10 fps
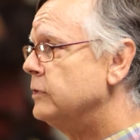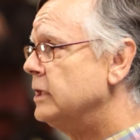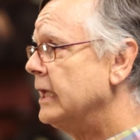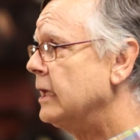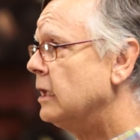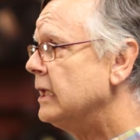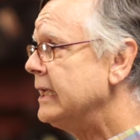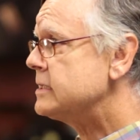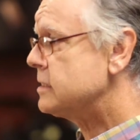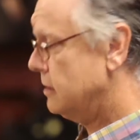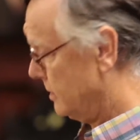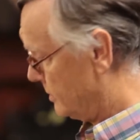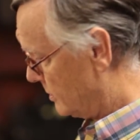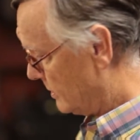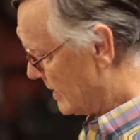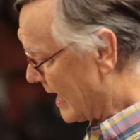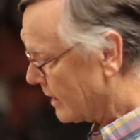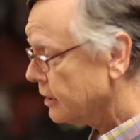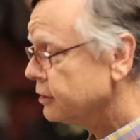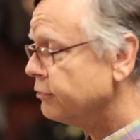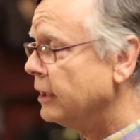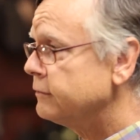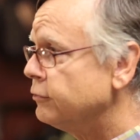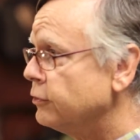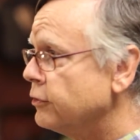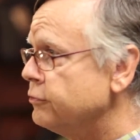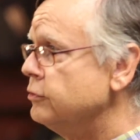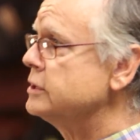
the ink leaks, it's not going to transfer through